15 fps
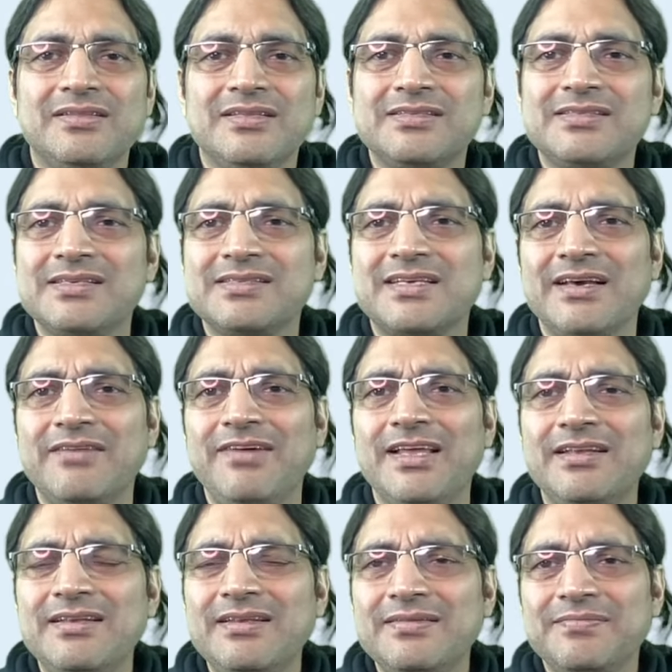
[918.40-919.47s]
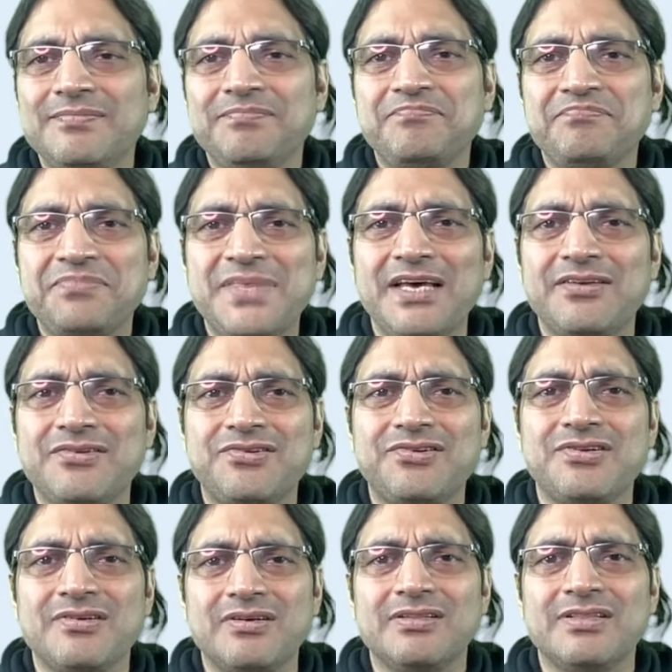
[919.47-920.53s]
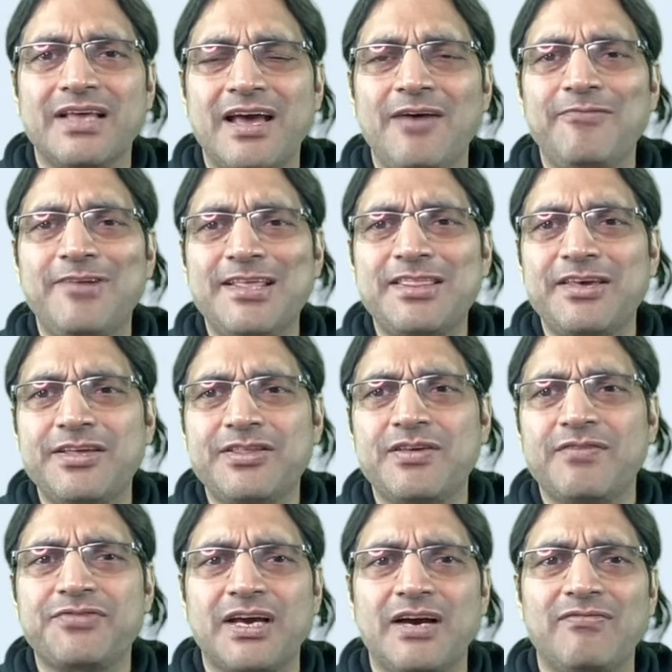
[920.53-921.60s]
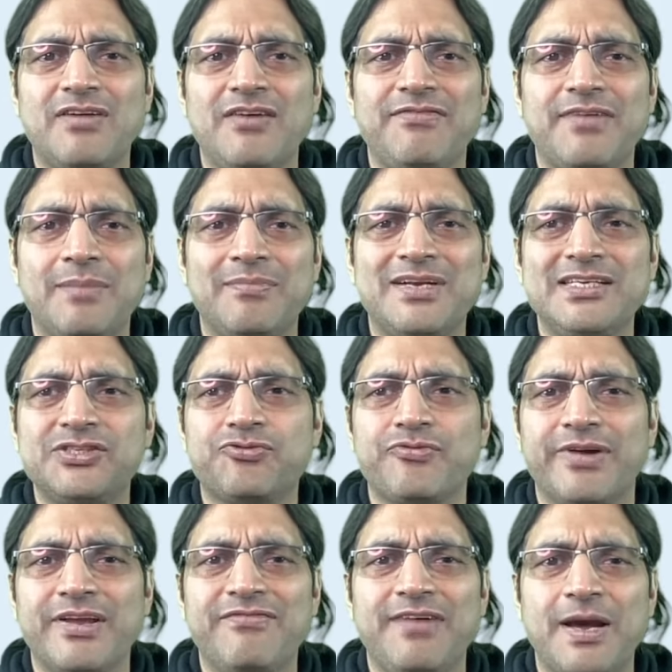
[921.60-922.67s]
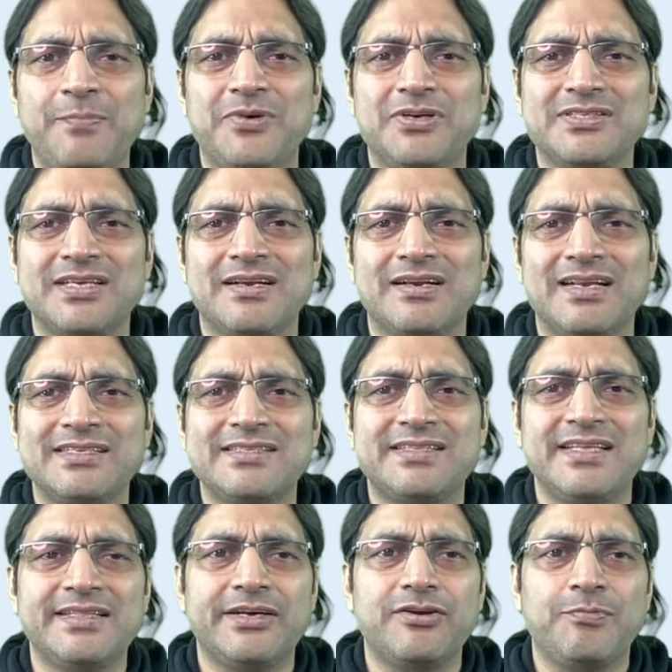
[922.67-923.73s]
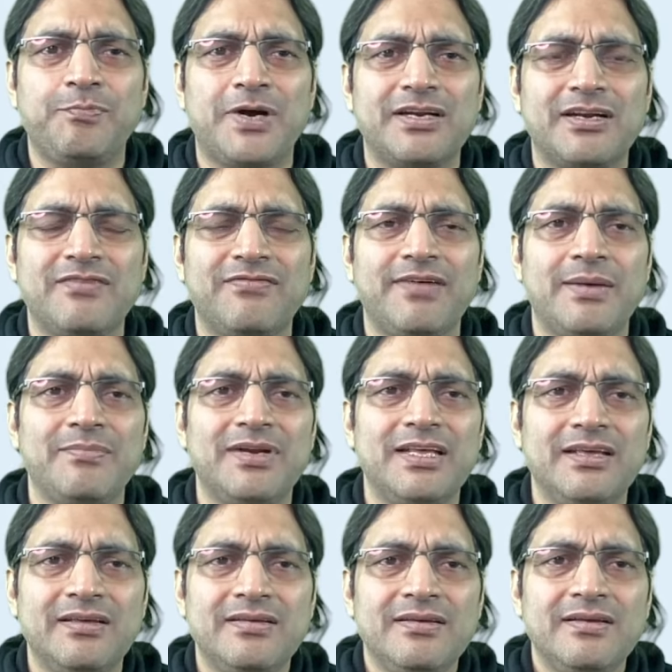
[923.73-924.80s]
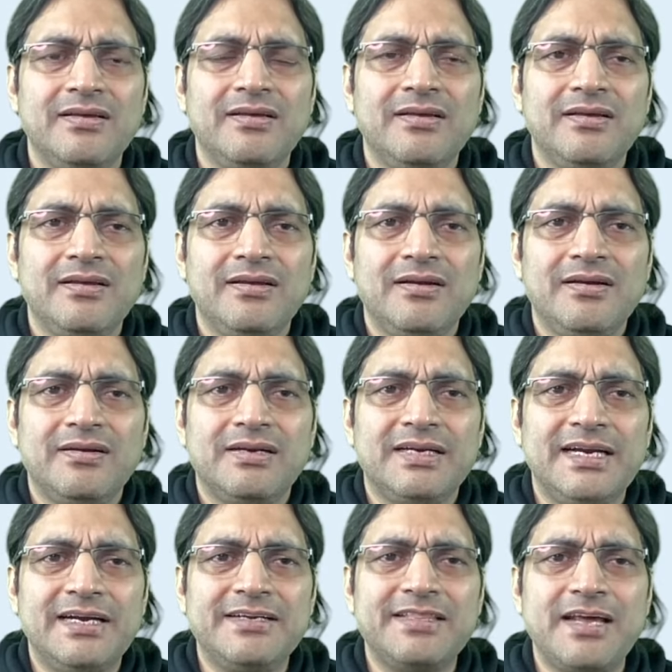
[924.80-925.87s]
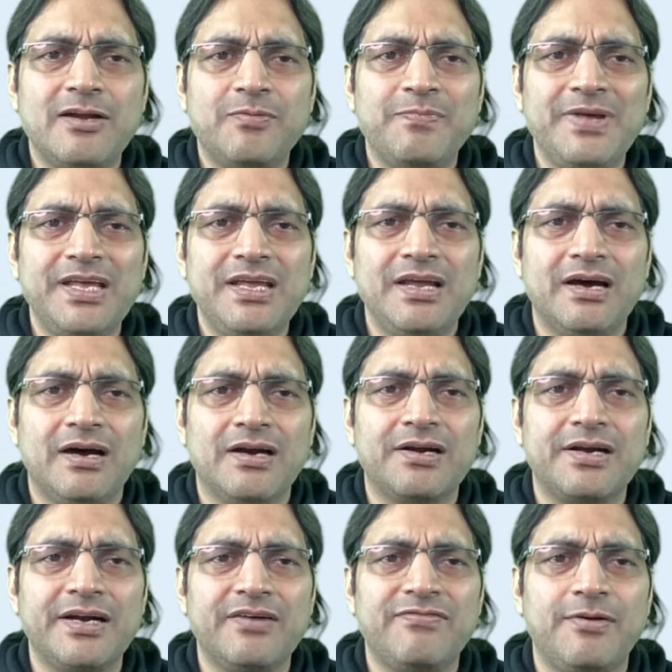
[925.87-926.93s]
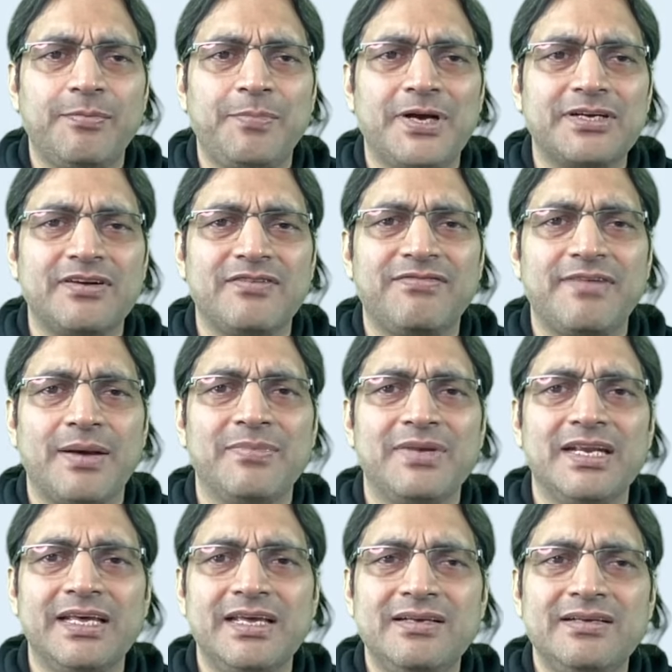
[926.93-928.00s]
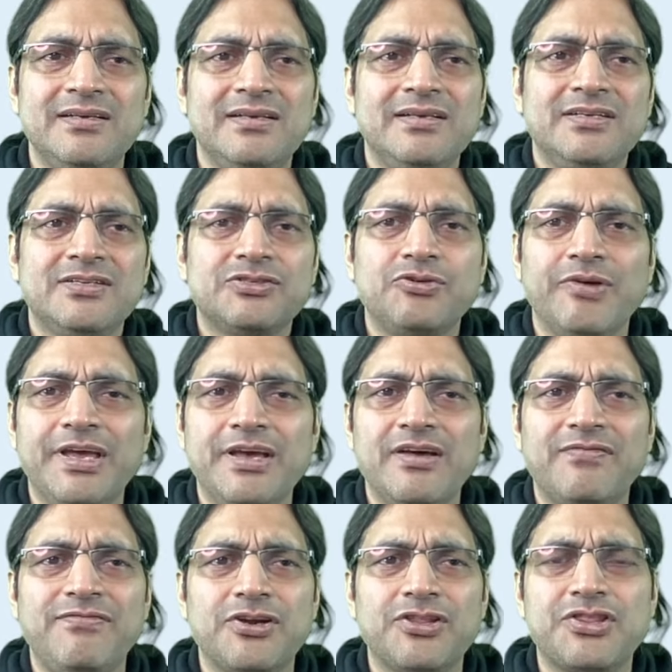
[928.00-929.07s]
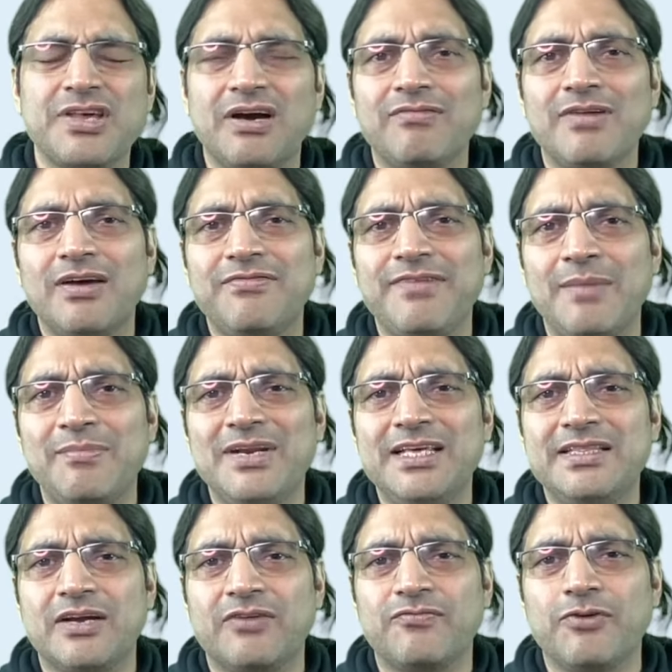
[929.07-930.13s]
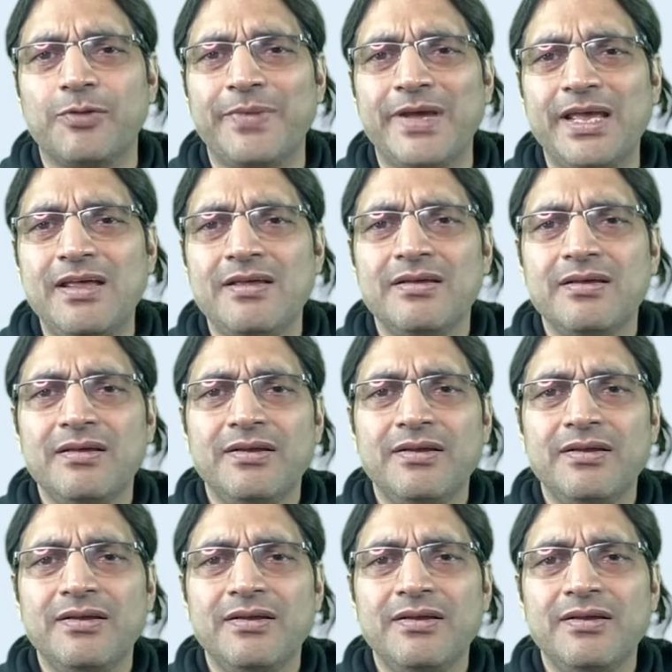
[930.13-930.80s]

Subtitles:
This is given that the average age of Chawla family is 25% less than that of Patil family. Let that be 100 for Patil family. So here for Chawla family that would be